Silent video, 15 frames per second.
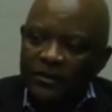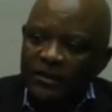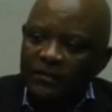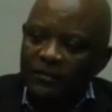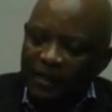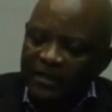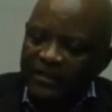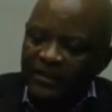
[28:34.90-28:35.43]

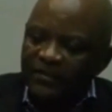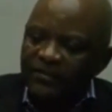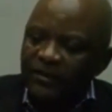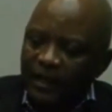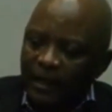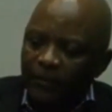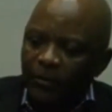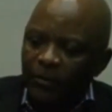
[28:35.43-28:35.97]
my
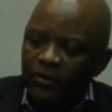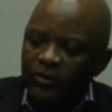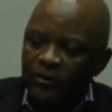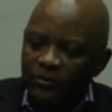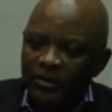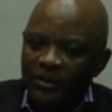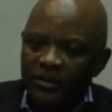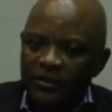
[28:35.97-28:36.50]
general approach
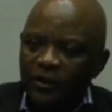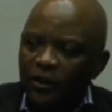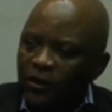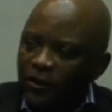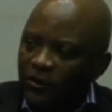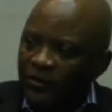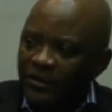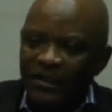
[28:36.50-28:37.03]
would be, don't
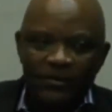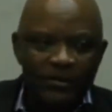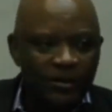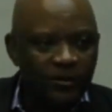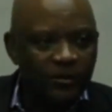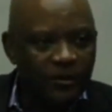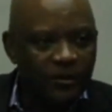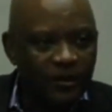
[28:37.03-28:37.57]
lock down the
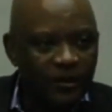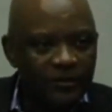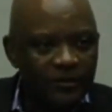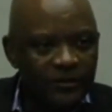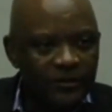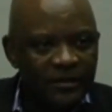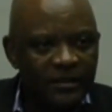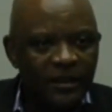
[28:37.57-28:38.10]
whole
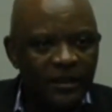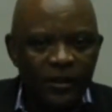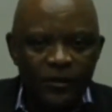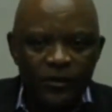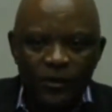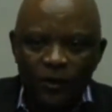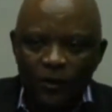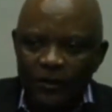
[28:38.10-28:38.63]
country.
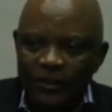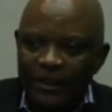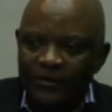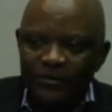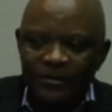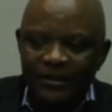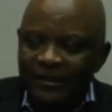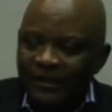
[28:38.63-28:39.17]
You lock
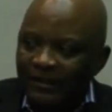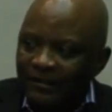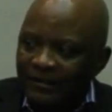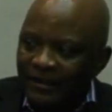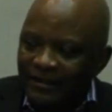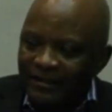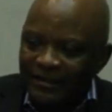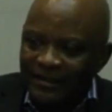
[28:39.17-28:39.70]
down
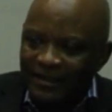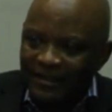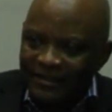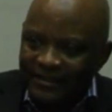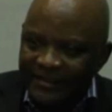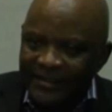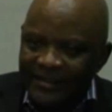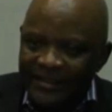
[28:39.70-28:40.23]
as
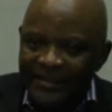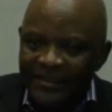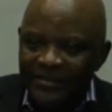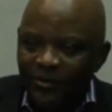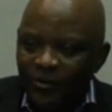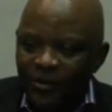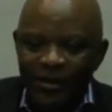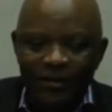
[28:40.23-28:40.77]

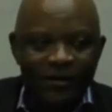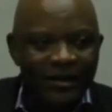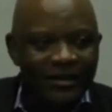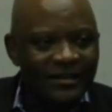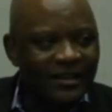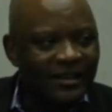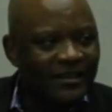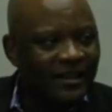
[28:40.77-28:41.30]
cities or
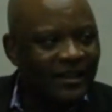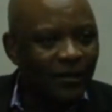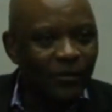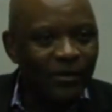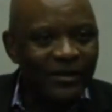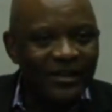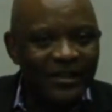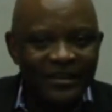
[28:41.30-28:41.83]
areas that are
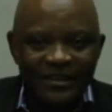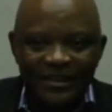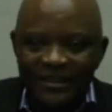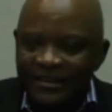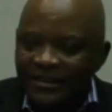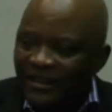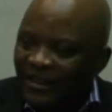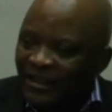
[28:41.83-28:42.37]

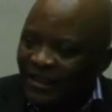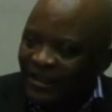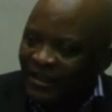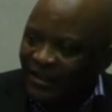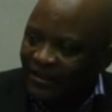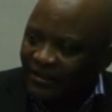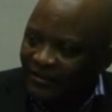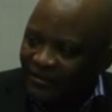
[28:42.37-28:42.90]
witnessing
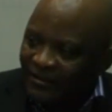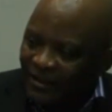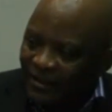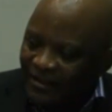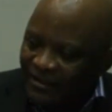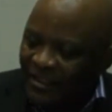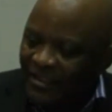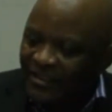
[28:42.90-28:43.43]

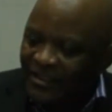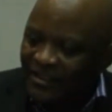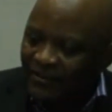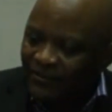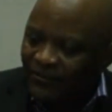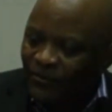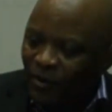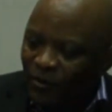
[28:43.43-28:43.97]

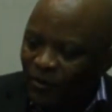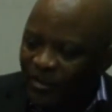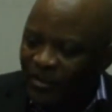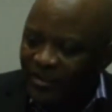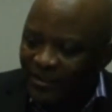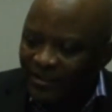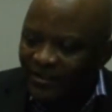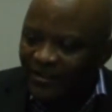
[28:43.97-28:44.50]
extensive
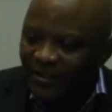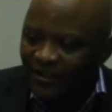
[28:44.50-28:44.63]
community